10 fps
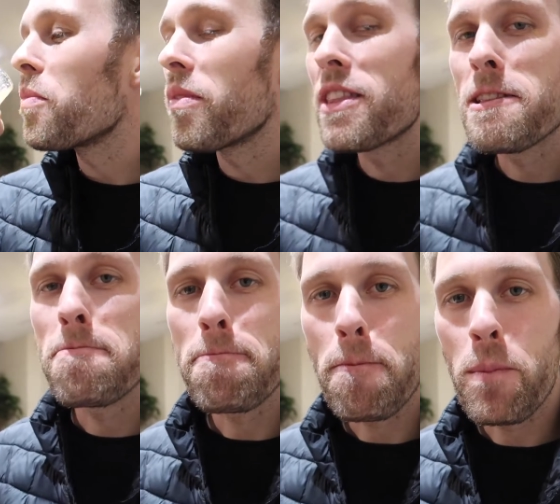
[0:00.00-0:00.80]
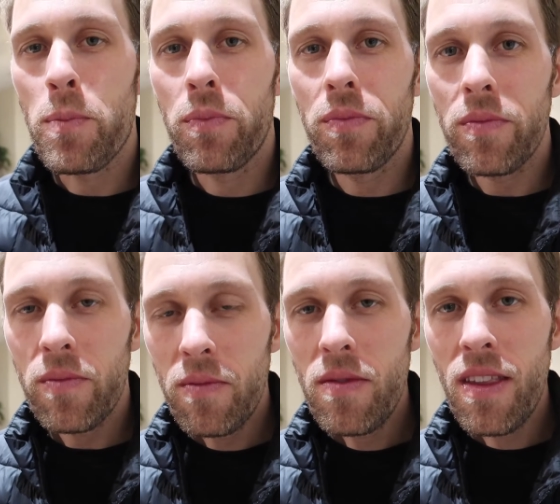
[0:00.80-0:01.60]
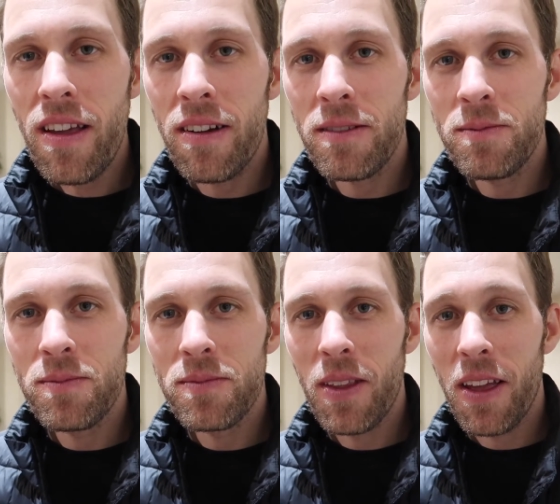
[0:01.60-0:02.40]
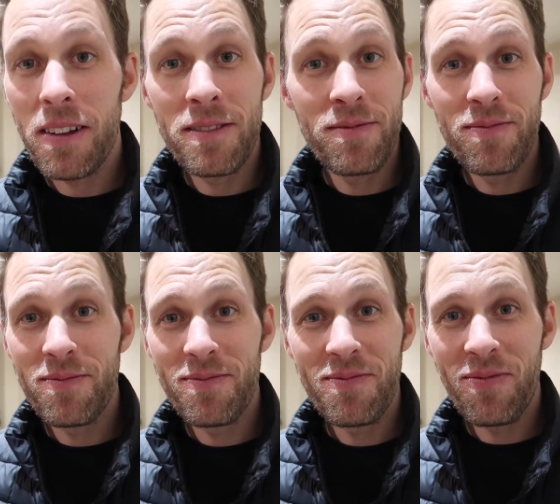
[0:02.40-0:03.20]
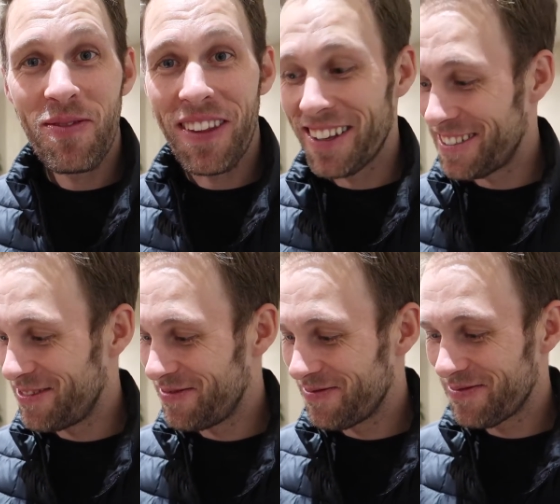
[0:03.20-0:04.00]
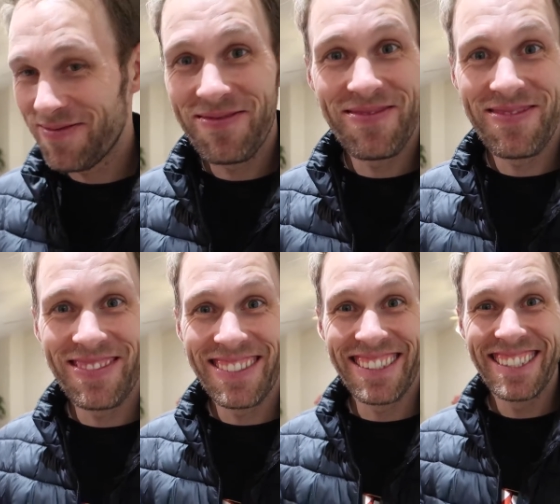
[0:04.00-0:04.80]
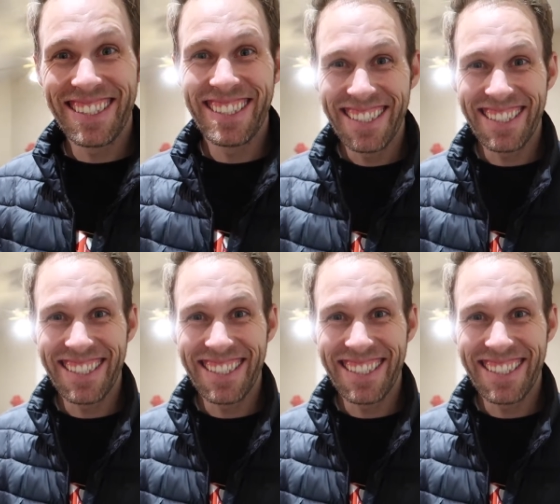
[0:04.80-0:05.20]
Yeah, that big. Oh, wow. Oh, whatever.